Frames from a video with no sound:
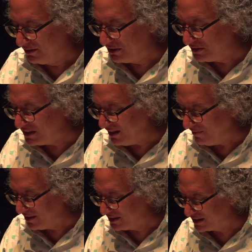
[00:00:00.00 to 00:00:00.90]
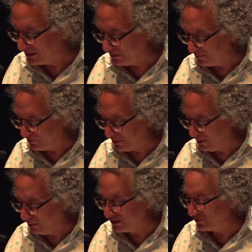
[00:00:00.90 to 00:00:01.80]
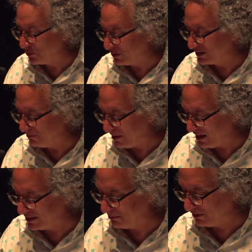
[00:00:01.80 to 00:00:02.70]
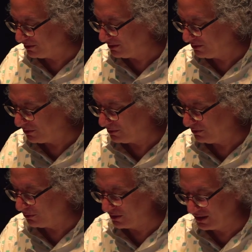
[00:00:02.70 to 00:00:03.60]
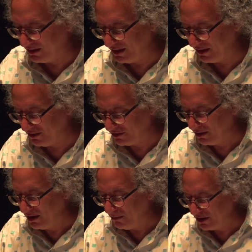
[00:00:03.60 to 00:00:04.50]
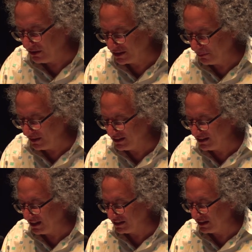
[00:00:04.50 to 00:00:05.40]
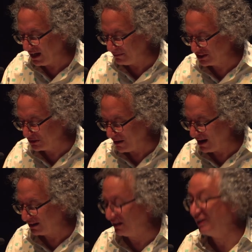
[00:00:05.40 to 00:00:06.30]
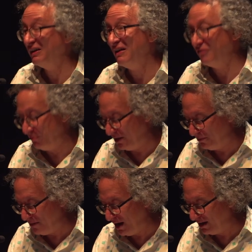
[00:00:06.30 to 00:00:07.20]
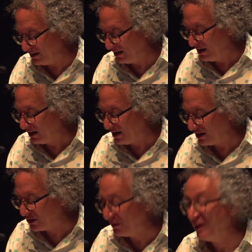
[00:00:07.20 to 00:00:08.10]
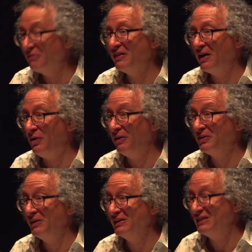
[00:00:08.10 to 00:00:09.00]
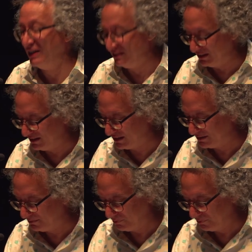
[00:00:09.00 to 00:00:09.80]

To achieve this was, of course, impossible, Lord continued, because what is essentially abstract can never be made concrete without altering its essence.